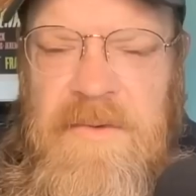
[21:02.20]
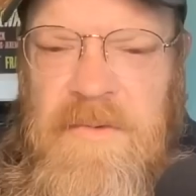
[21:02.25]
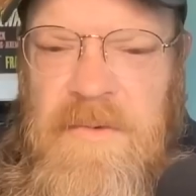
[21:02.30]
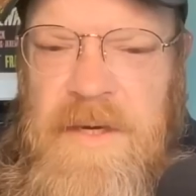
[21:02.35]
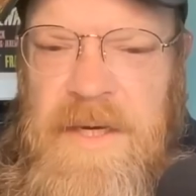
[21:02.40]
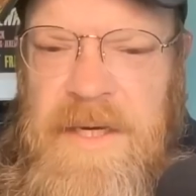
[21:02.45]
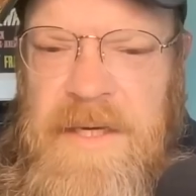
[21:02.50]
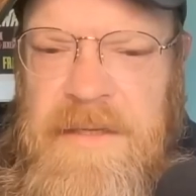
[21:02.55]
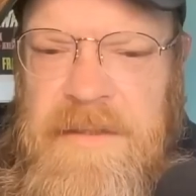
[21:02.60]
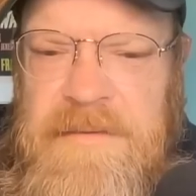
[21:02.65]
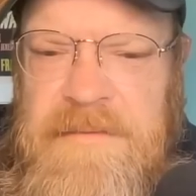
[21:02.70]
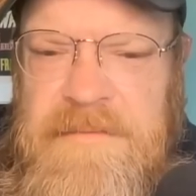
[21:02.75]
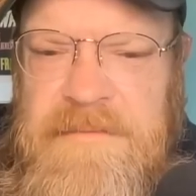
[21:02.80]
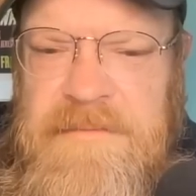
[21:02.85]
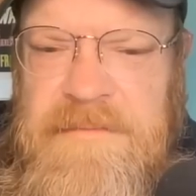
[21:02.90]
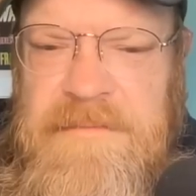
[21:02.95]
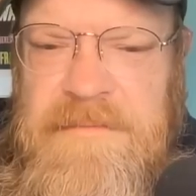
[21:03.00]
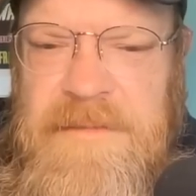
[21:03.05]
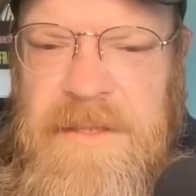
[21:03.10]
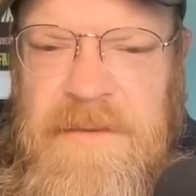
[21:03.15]
to,
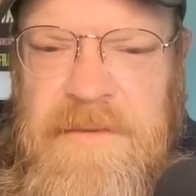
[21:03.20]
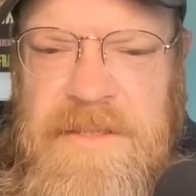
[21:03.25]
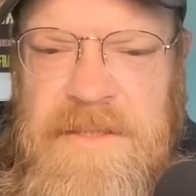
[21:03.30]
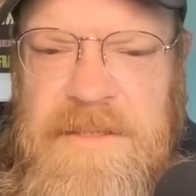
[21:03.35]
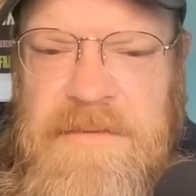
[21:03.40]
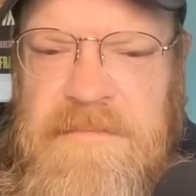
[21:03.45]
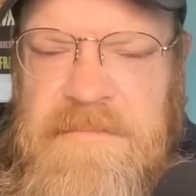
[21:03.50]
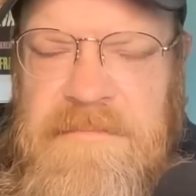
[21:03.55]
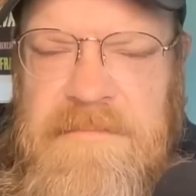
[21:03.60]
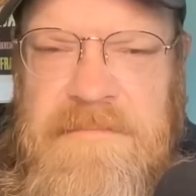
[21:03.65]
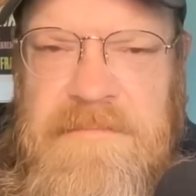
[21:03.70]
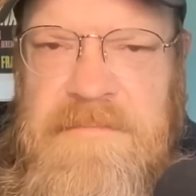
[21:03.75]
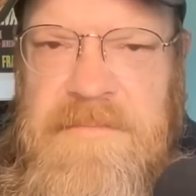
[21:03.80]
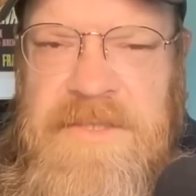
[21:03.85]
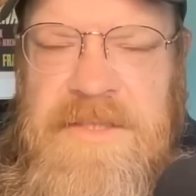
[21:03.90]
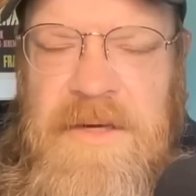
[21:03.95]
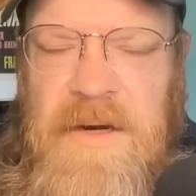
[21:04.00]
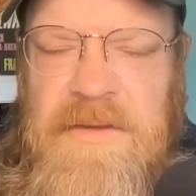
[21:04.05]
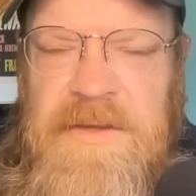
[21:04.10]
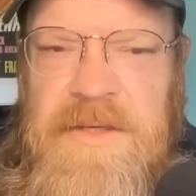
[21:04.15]
just
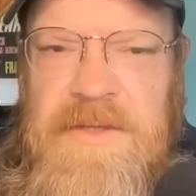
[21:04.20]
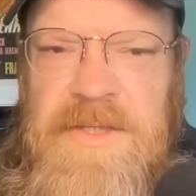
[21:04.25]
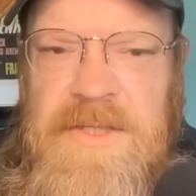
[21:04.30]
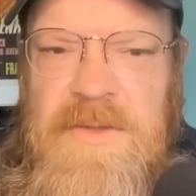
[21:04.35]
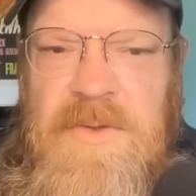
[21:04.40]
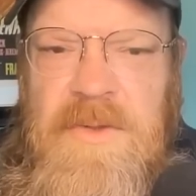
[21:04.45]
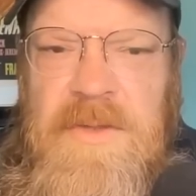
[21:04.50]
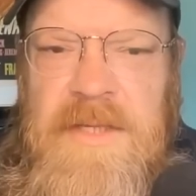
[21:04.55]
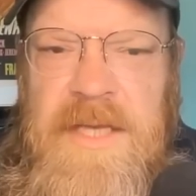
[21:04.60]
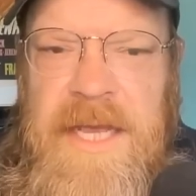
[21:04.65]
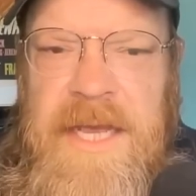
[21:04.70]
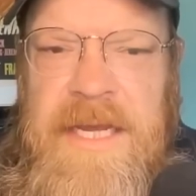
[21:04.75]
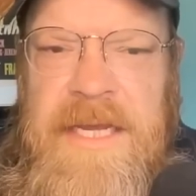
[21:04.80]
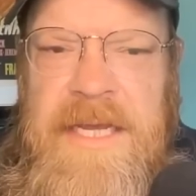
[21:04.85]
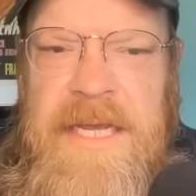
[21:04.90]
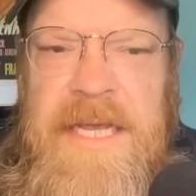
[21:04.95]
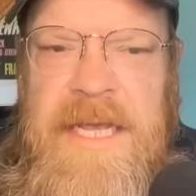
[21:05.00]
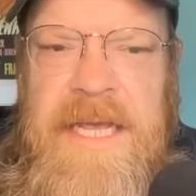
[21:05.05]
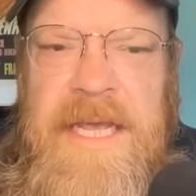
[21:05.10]
start their school day.